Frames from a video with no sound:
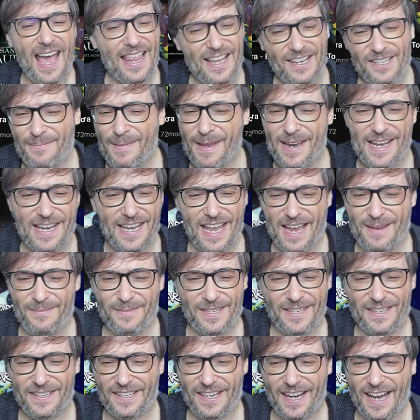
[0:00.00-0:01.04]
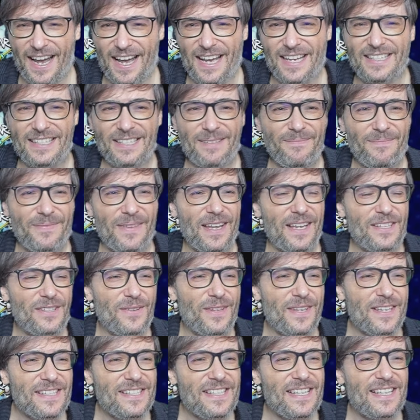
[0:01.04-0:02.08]
And there's many games here, guys.
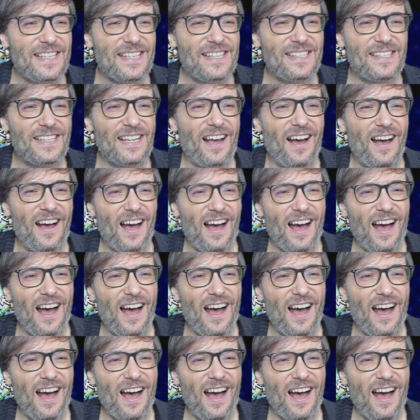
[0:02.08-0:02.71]
So this is